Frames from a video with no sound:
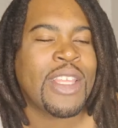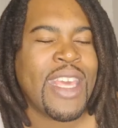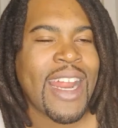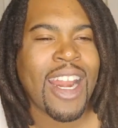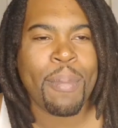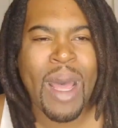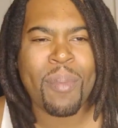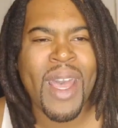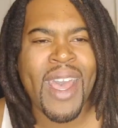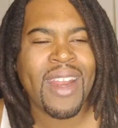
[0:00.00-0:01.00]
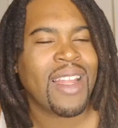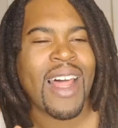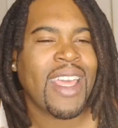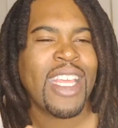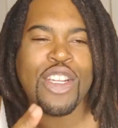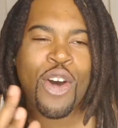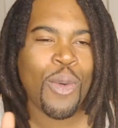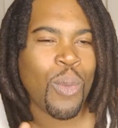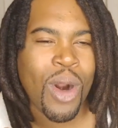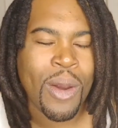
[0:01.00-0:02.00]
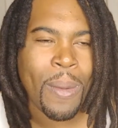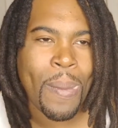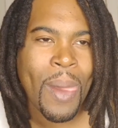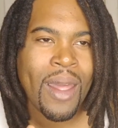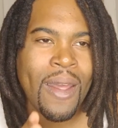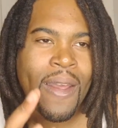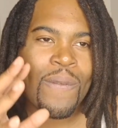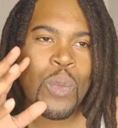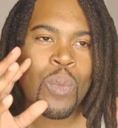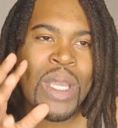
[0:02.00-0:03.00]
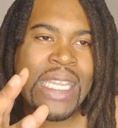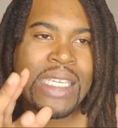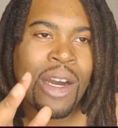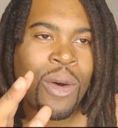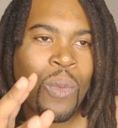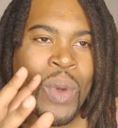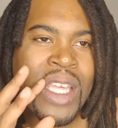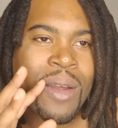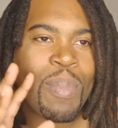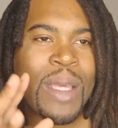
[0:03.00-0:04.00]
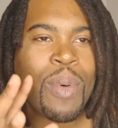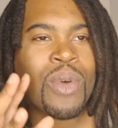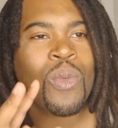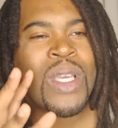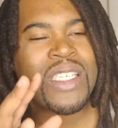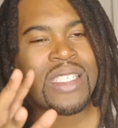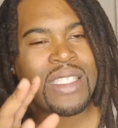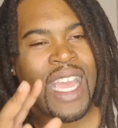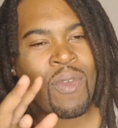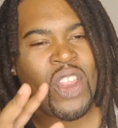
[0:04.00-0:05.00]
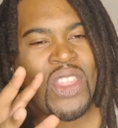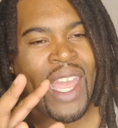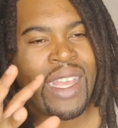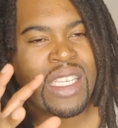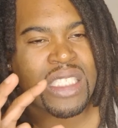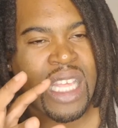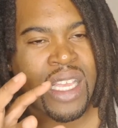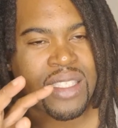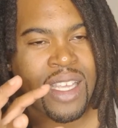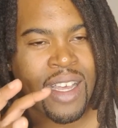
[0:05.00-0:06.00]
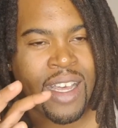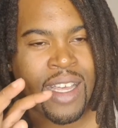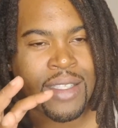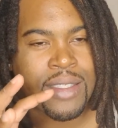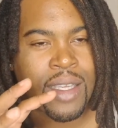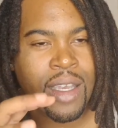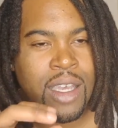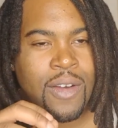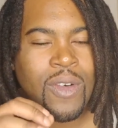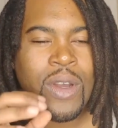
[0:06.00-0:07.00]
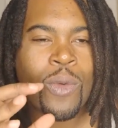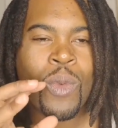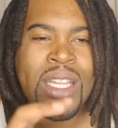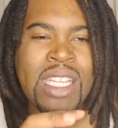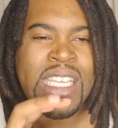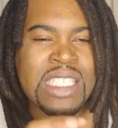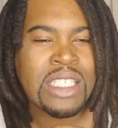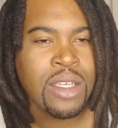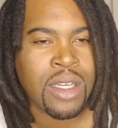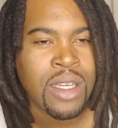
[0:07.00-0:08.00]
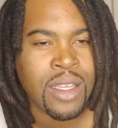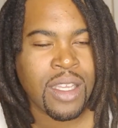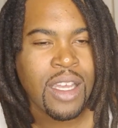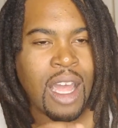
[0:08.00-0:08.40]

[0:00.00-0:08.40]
get out of my mind. Like it don't work. We don't. We people. We everything sticks to us, whether it's good